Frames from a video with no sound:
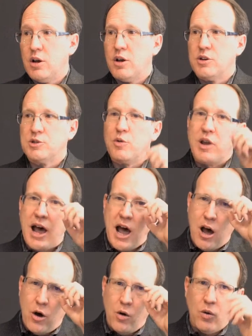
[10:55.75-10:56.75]
So
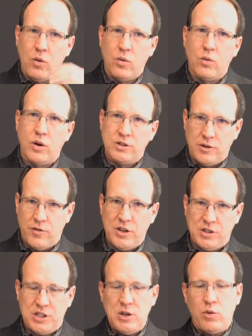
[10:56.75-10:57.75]
now, as a
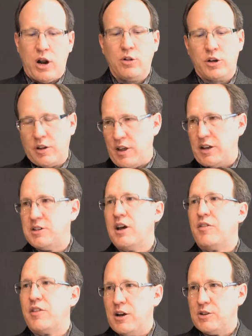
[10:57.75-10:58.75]
VC, when I look at that
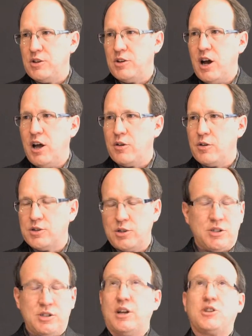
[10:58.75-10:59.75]
$10,000,
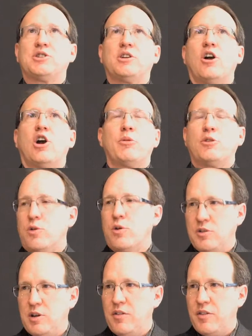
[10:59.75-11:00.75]
it's not just an arbitrary
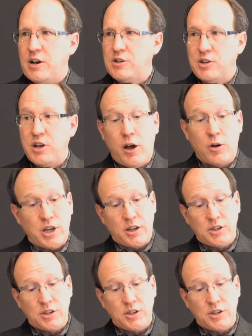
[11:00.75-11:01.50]
$10,000.